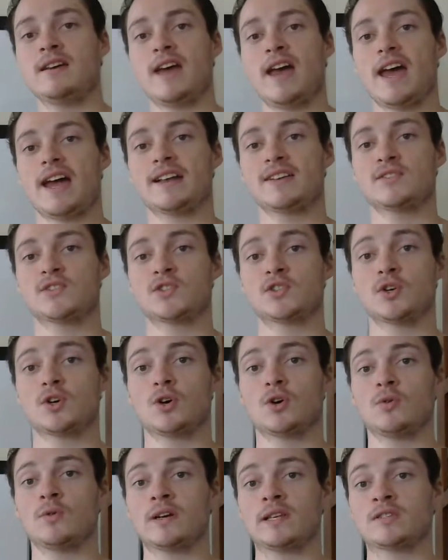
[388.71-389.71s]
And
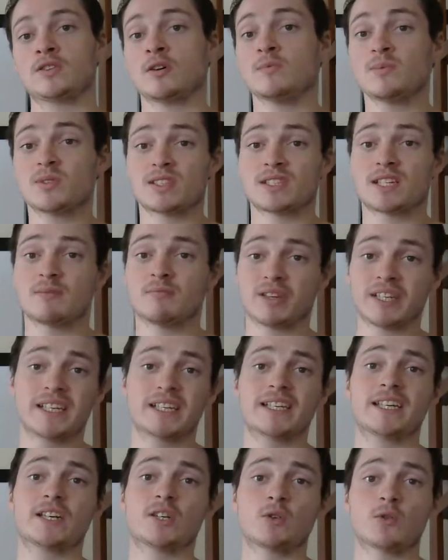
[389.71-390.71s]
so it's almost
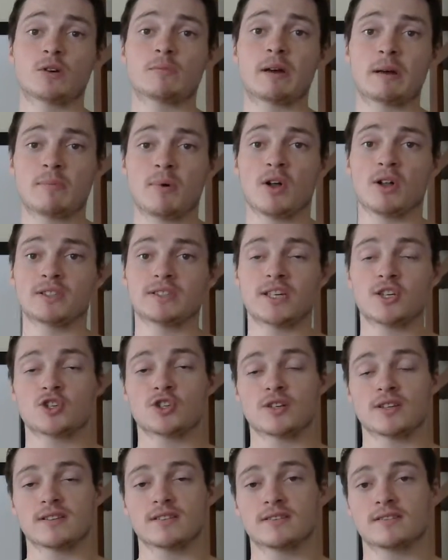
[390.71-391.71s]
completely ignored by
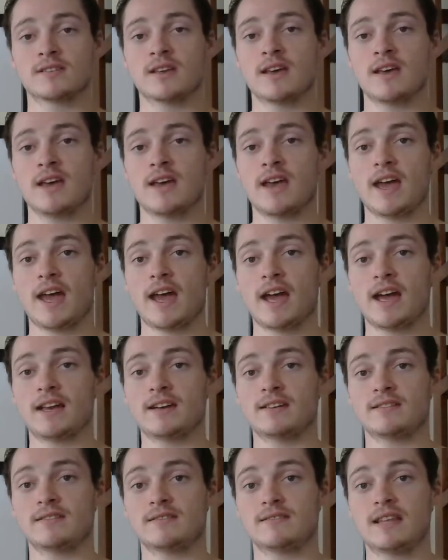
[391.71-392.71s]
politicians.
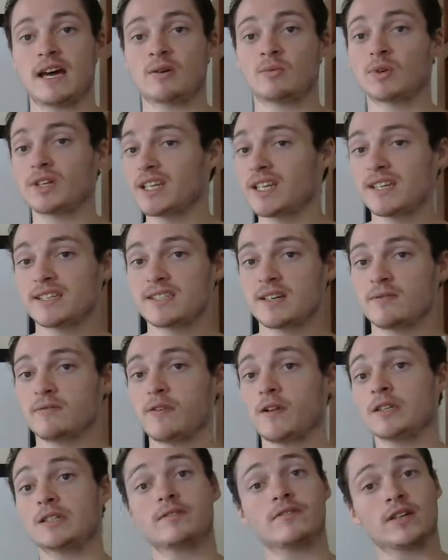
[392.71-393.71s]
And that really isn't a
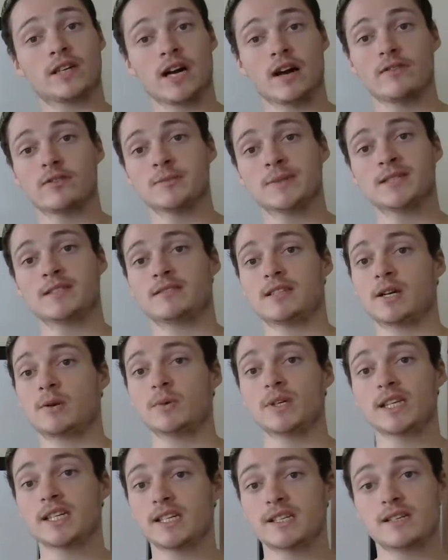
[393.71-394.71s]
fault of the government. That
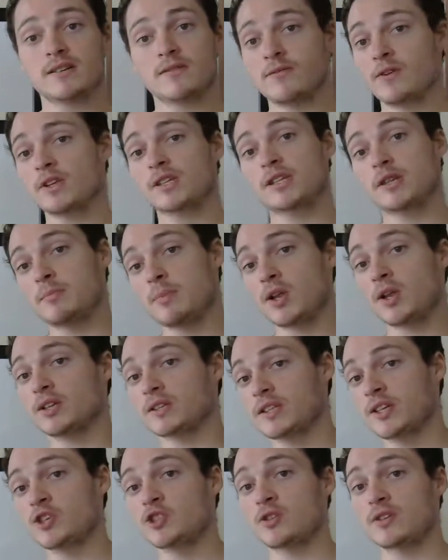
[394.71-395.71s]
really isn't a fault of the
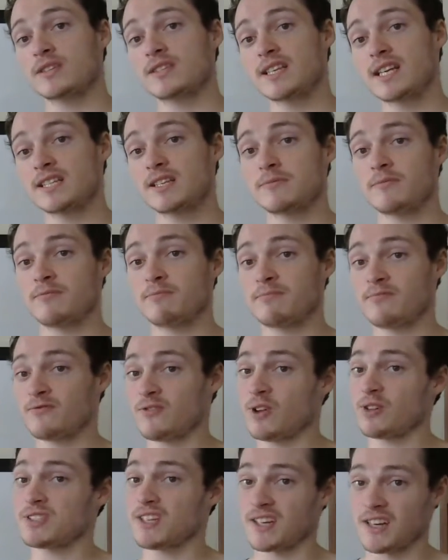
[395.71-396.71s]
politicians. That's a
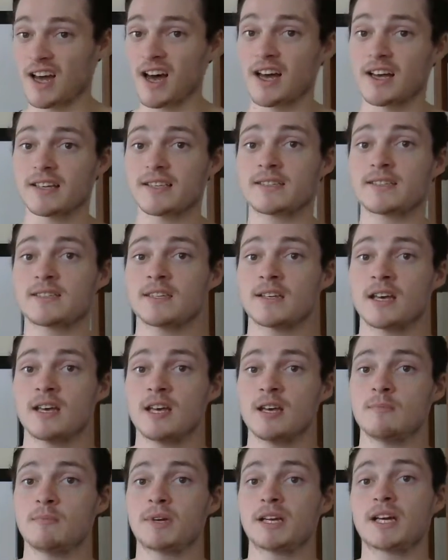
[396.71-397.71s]
fault on us,
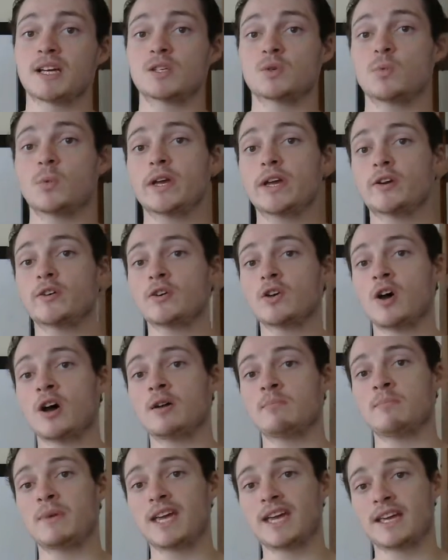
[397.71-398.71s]
because we are
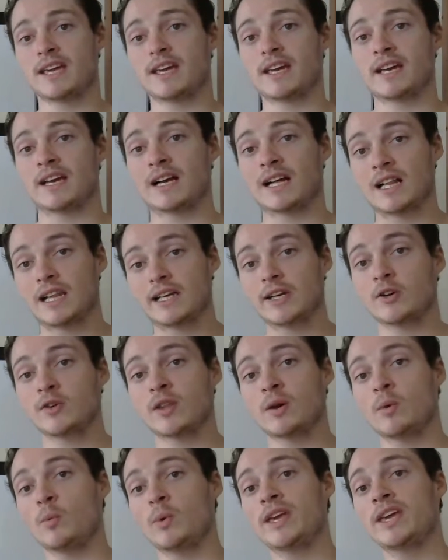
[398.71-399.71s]
not making it clear
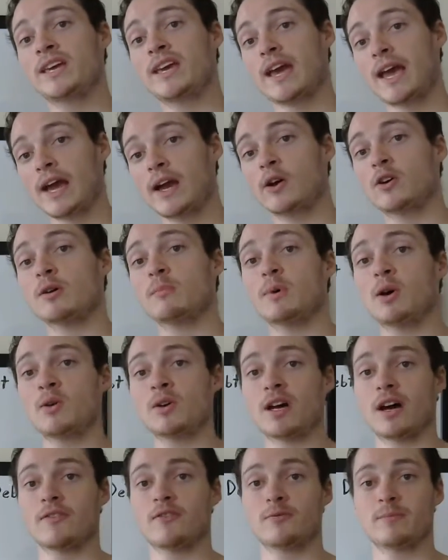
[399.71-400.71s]
that we care about
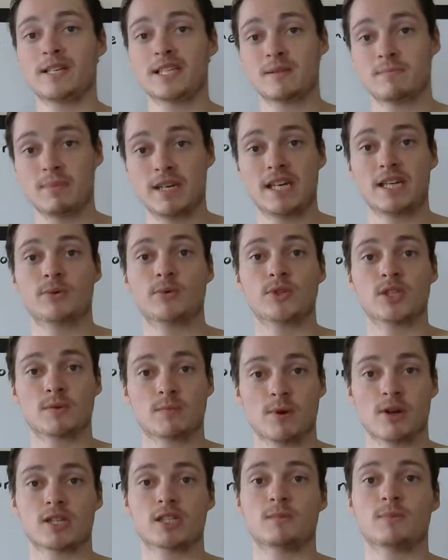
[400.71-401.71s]
governments being
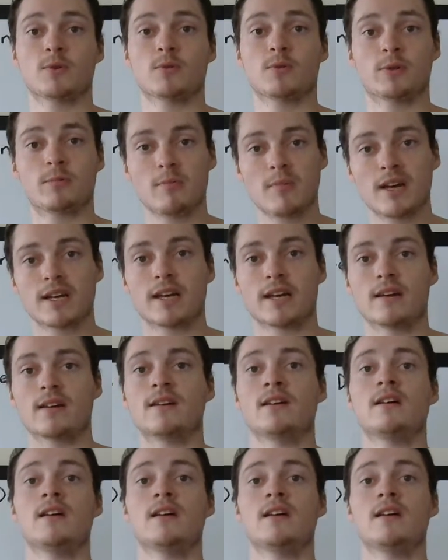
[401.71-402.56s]
responsible with money.